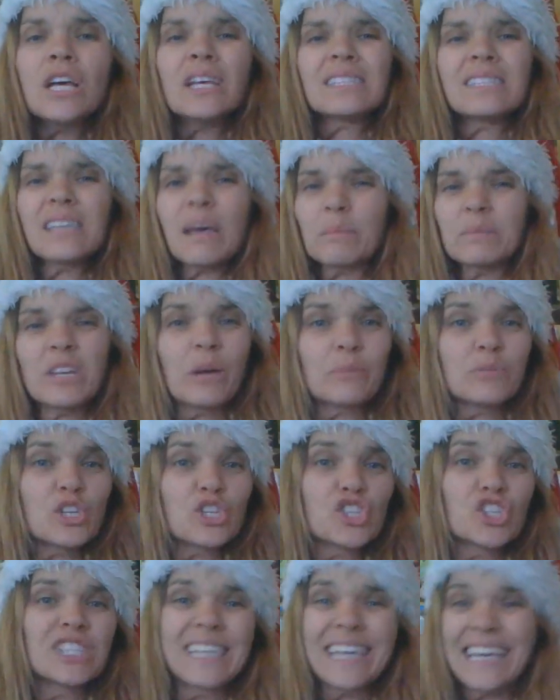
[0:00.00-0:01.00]
Sometimes
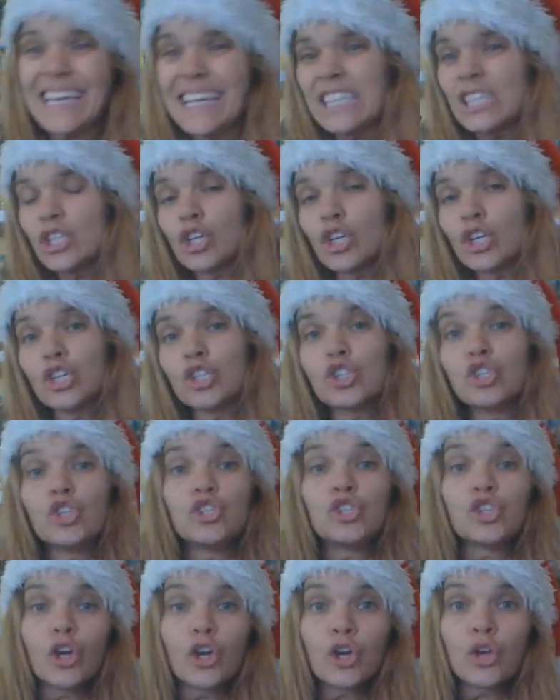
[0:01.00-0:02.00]
it's just easier
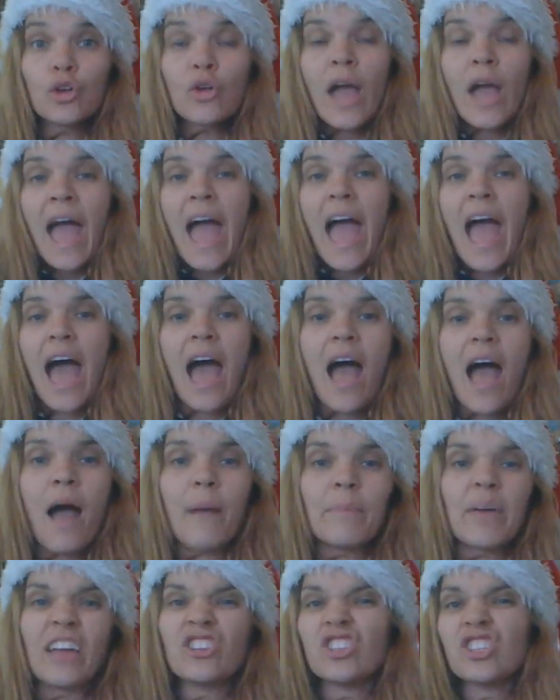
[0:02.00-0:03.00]
to do
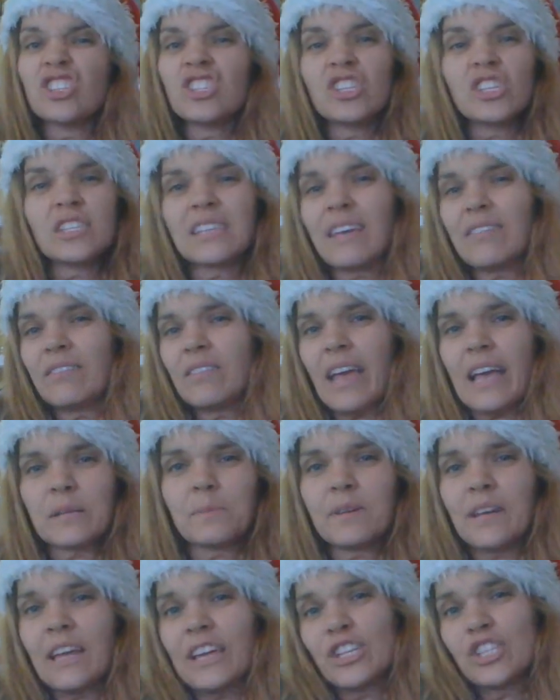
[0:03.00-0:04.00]
and just to save the
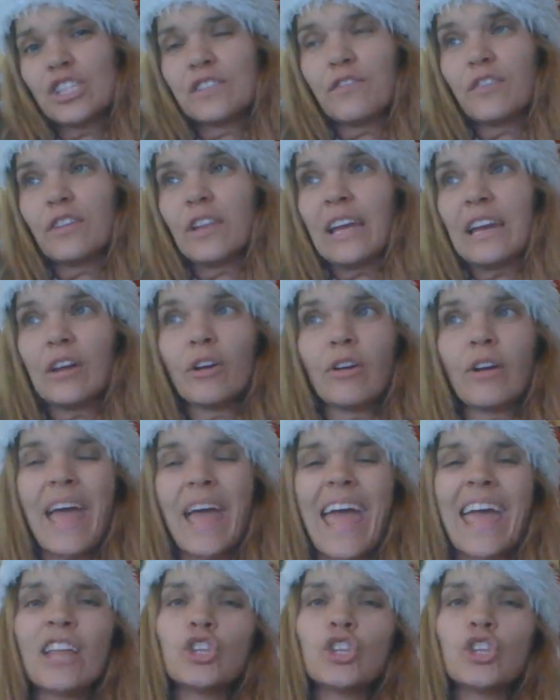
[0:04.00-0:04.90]
explanations for later.